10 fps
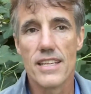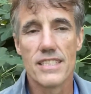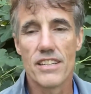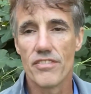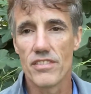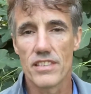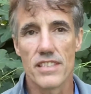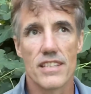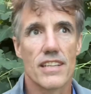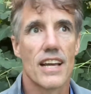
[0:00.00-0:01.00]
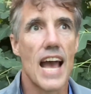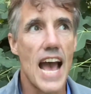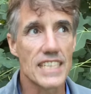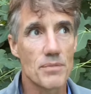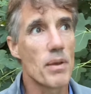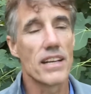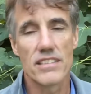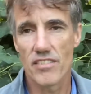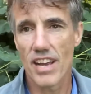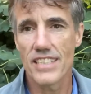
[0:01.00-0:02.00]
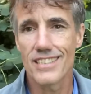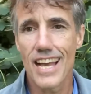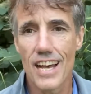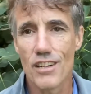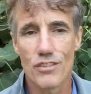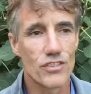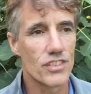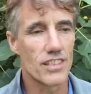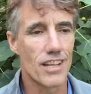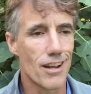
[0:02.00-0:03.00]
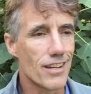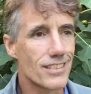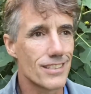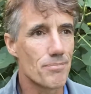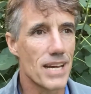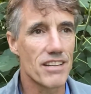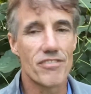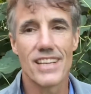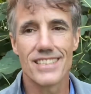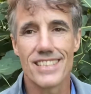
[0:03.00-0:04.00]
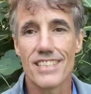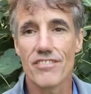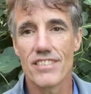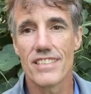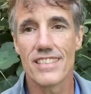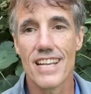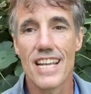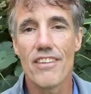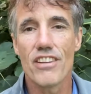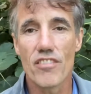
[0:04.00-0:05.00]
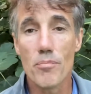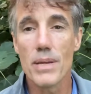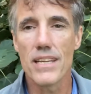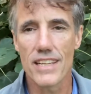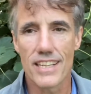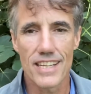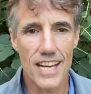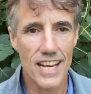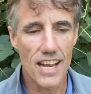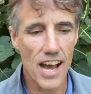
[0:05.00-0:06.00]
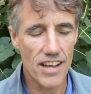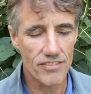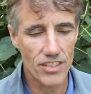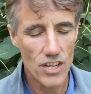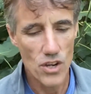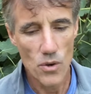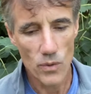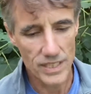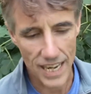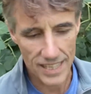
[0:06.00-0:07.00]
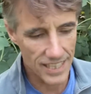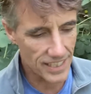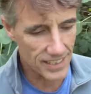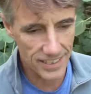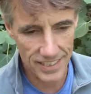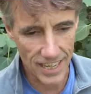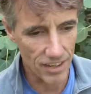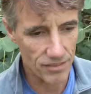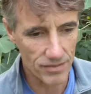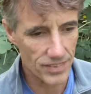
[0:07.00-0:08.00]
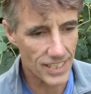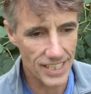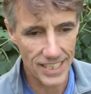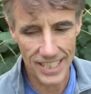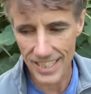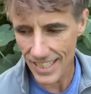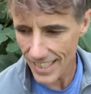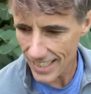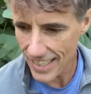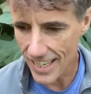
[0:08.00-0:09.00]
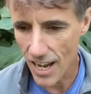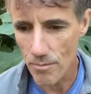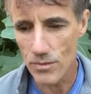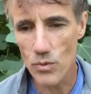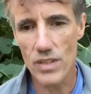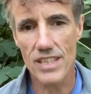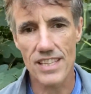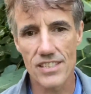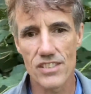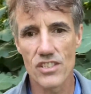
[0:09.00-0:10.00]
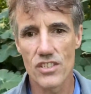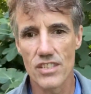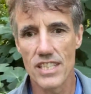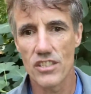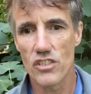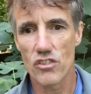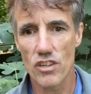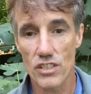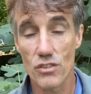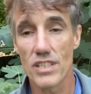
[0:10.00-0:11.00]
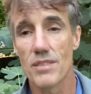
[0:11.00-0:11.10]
different aspects of ourselves, and to manifest a different level of being in our life, which I think is, it comes with this trust, or this